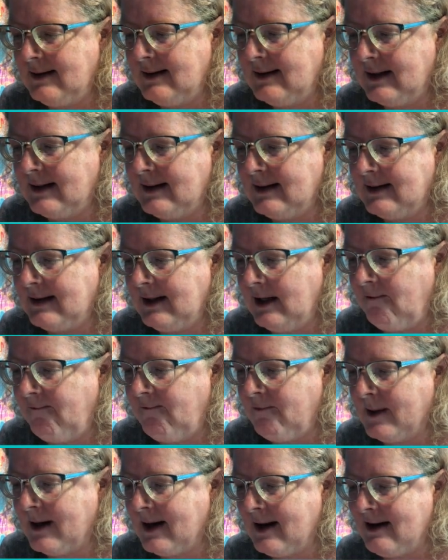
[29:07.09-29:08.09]
Set sail
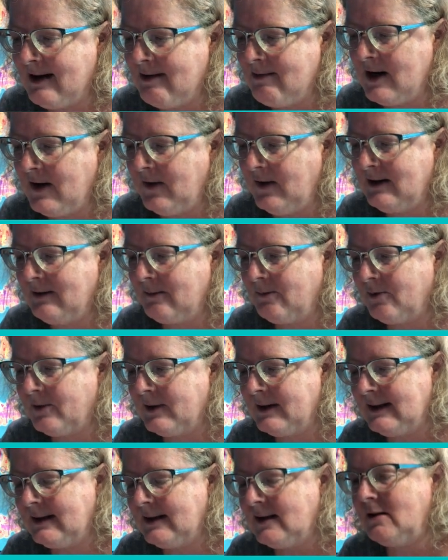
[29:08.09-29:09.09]
from Carmarthen to
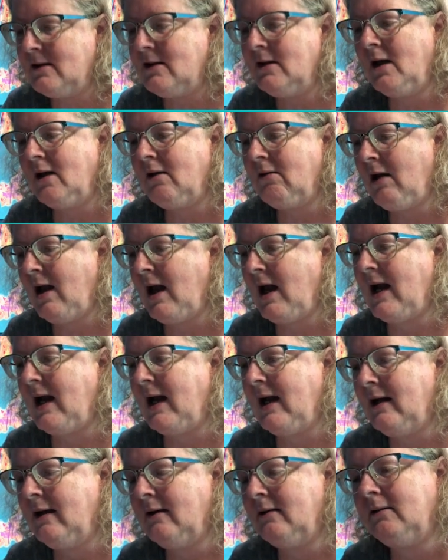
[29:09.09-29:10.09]
Bristol.
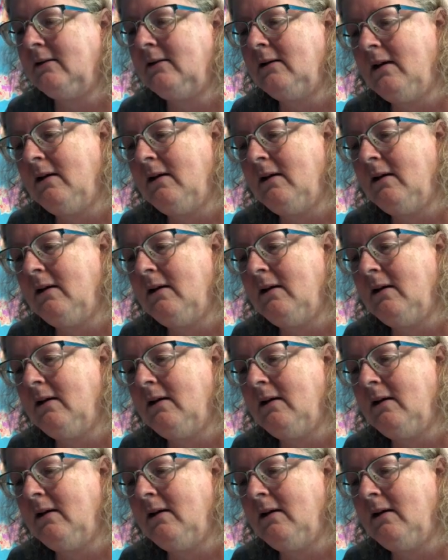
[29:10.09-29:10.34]
Okay,